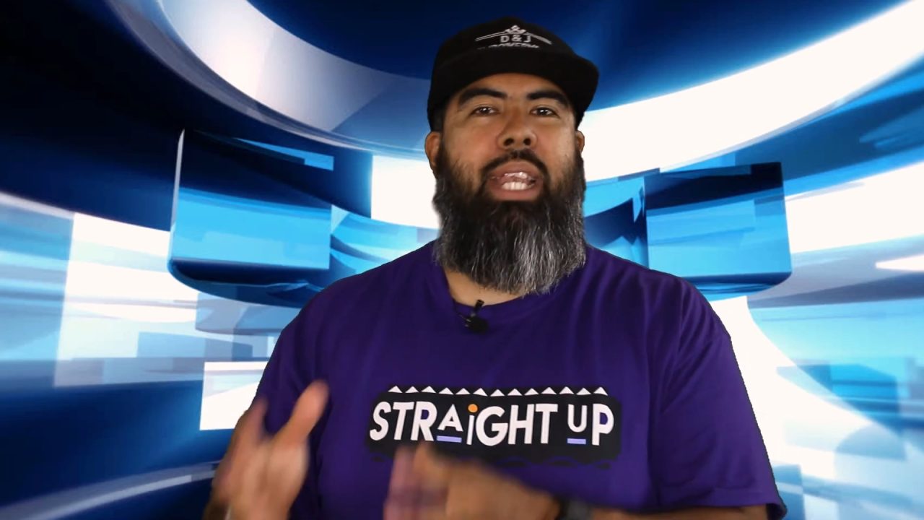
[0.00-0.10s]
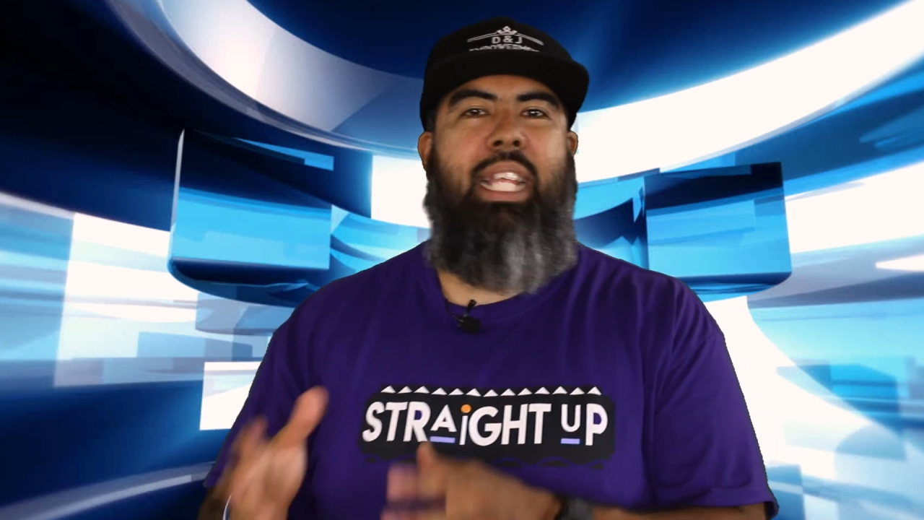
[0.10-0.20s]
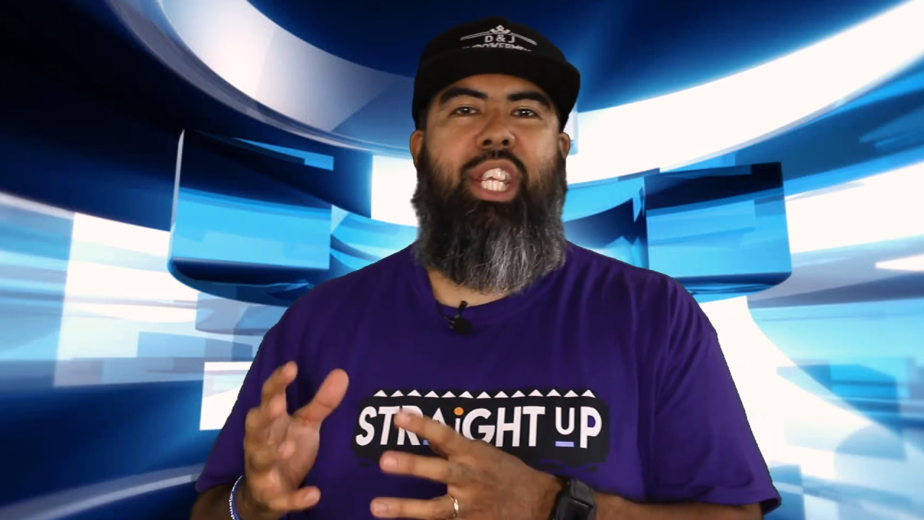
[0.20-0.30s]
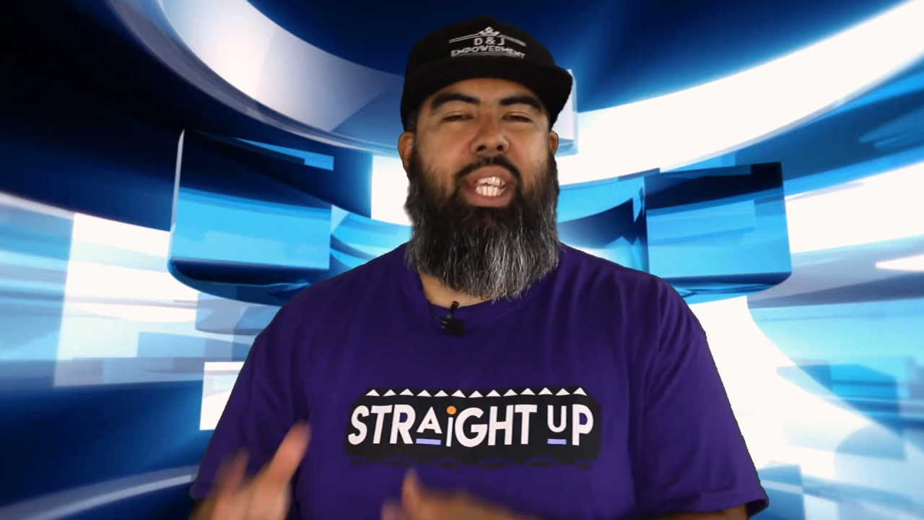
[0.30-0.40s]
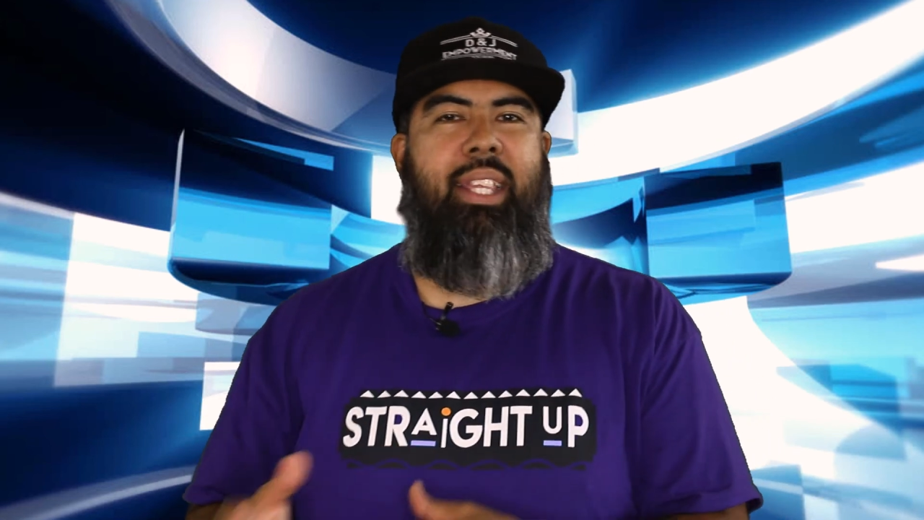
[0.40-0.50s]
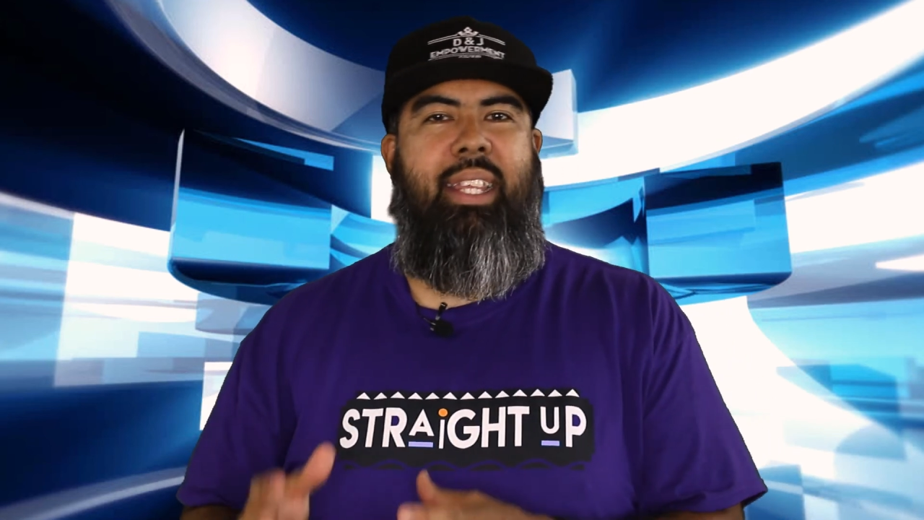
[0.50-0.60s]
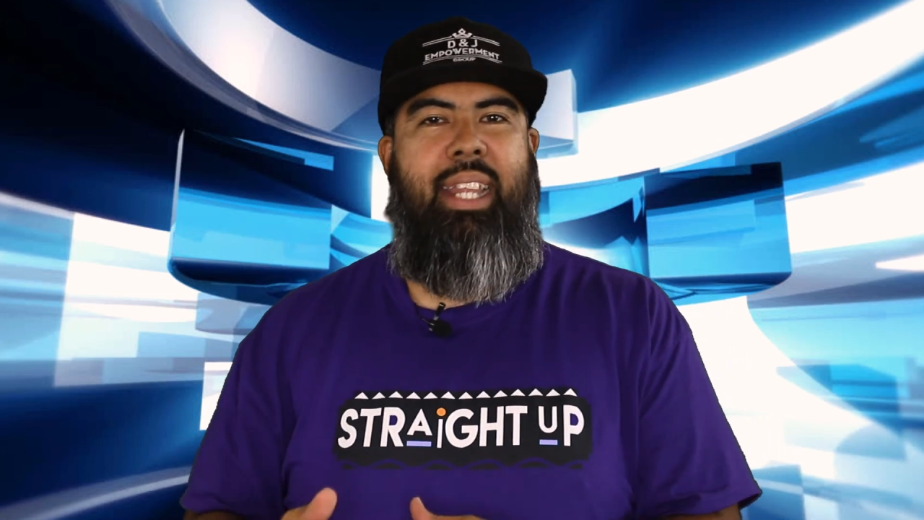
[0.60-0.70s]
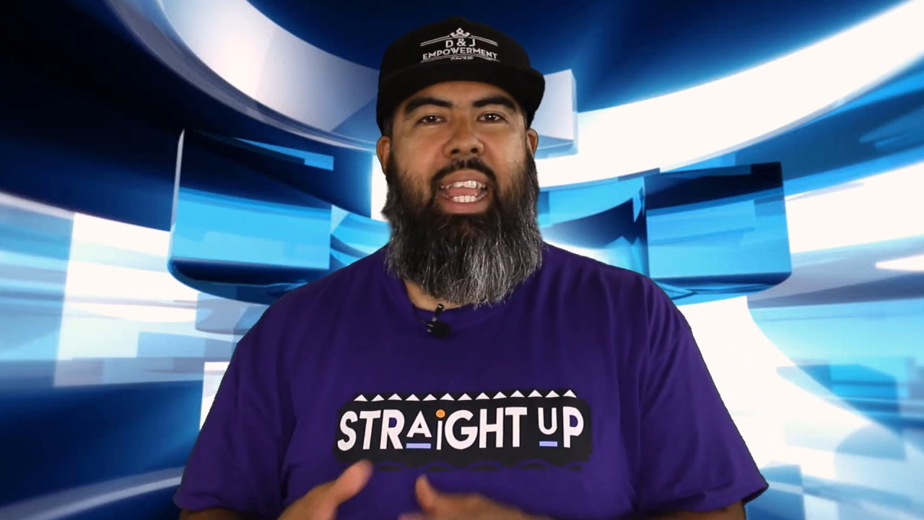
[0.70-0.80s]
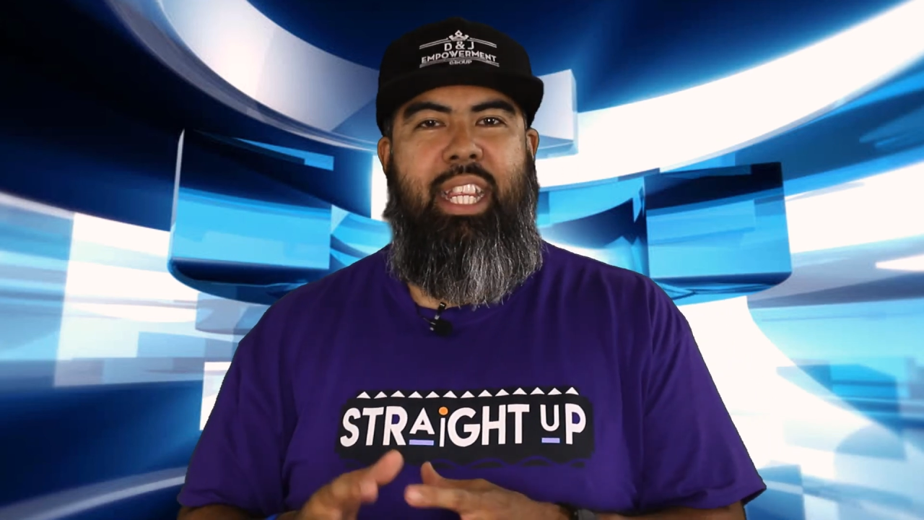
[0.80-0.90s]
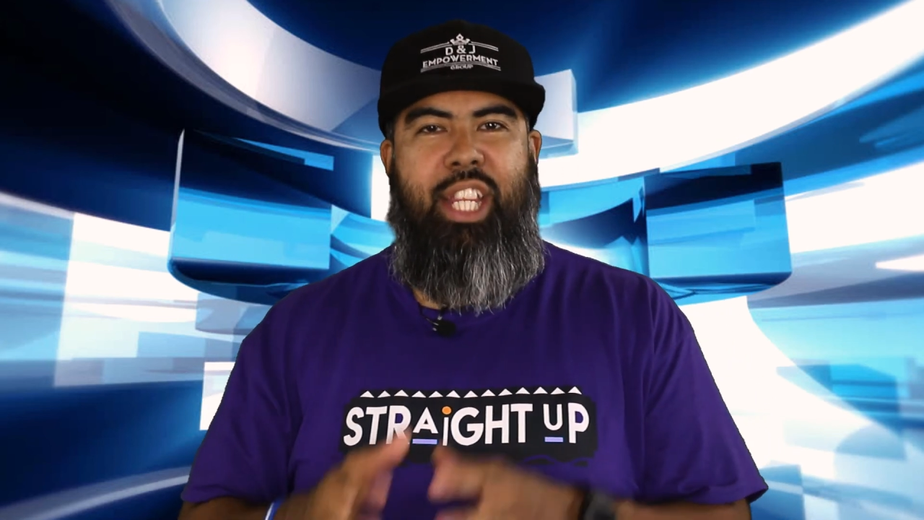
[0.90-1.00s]
that she is
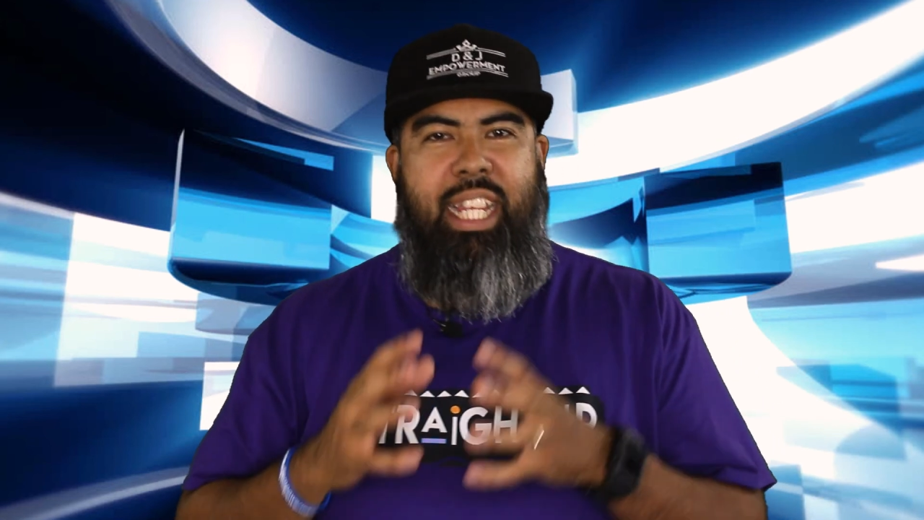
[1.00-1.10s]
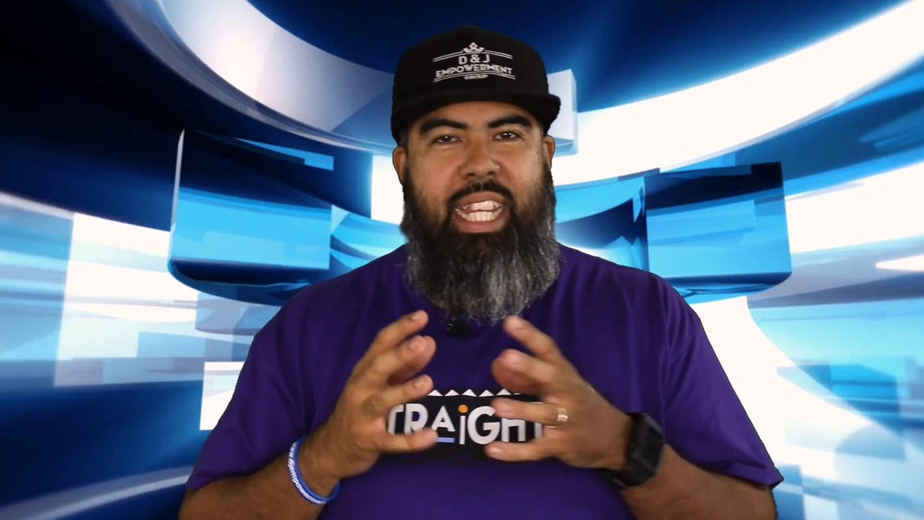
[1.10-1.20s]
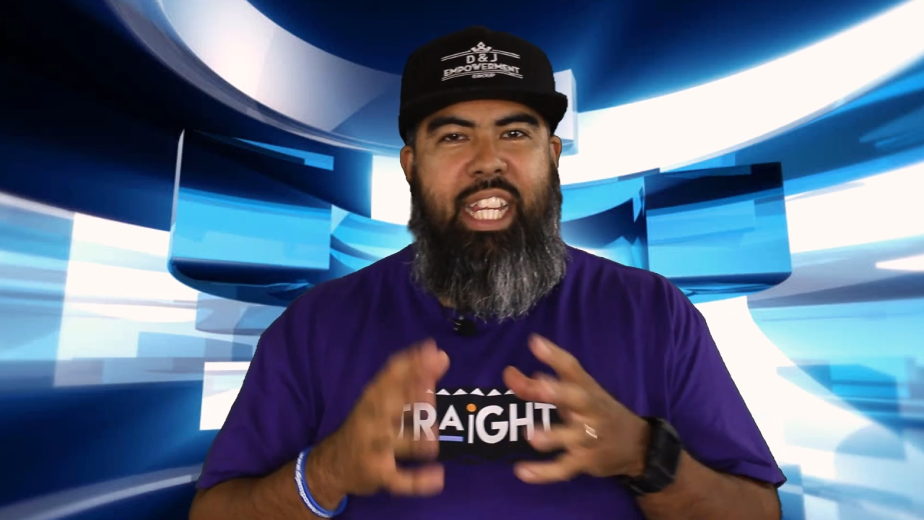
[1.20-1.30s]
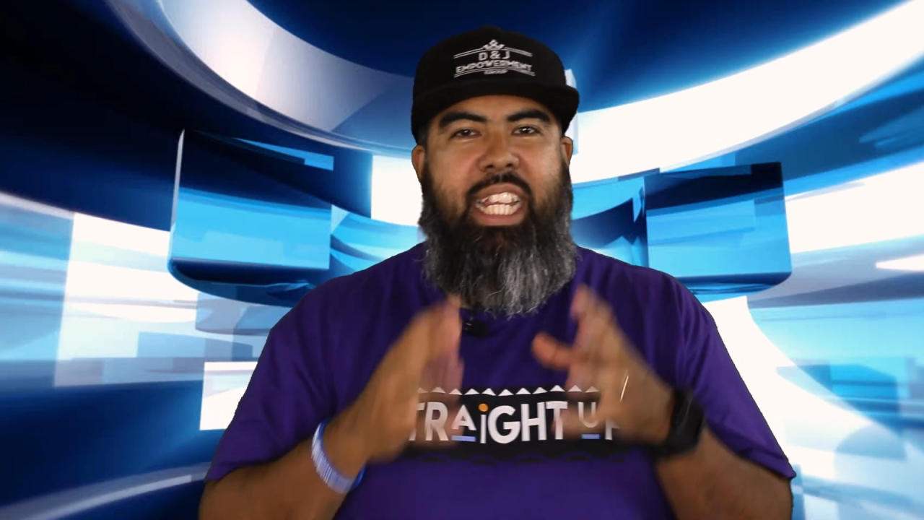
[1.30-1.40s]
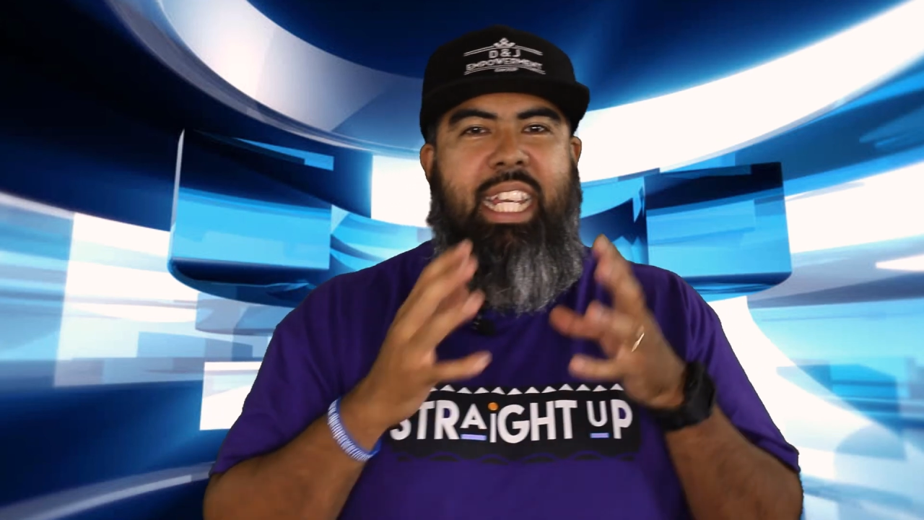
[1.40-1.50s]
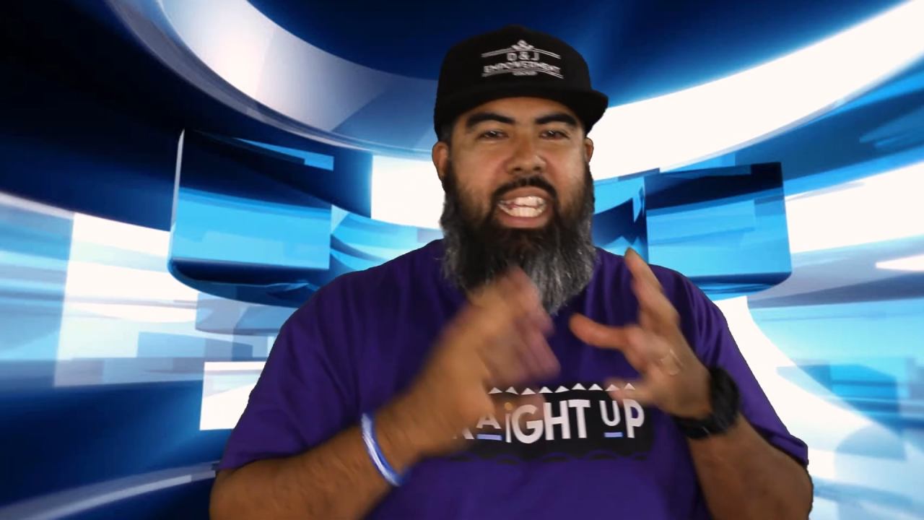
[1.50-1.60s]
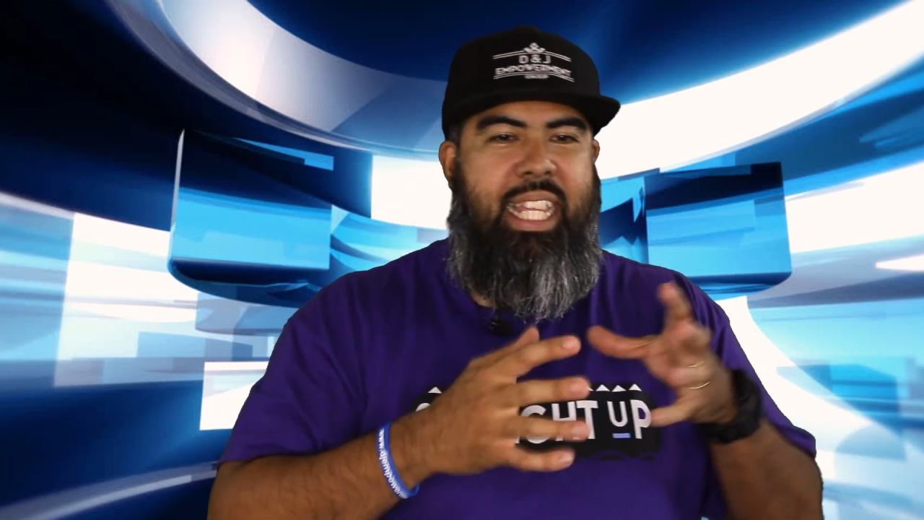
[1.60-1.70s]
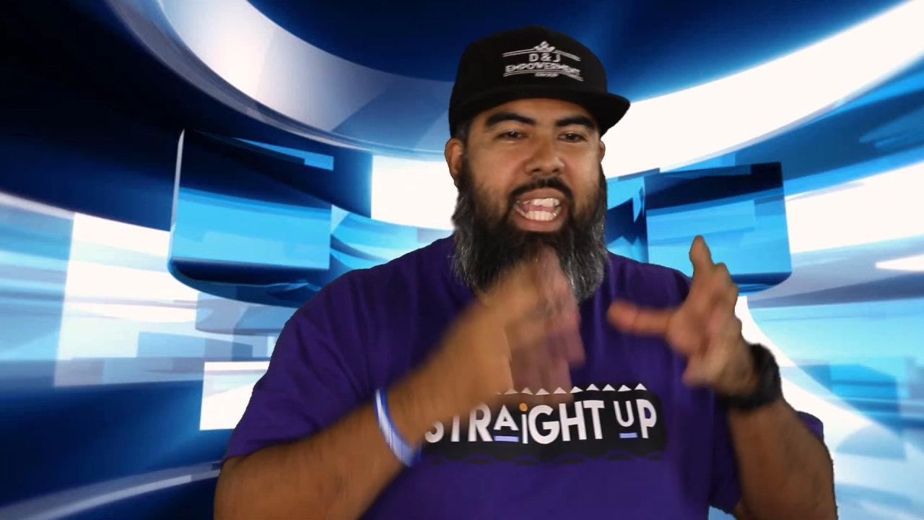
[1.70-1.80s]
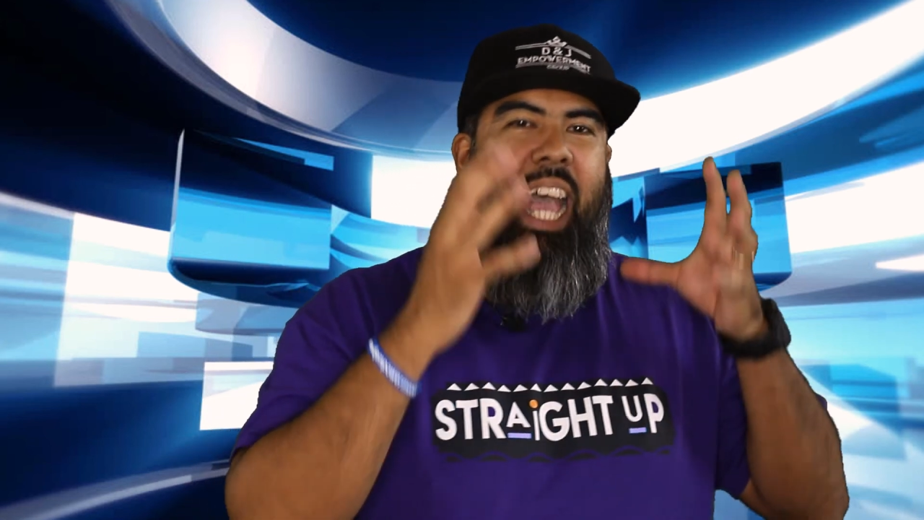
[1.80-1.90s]
today. She is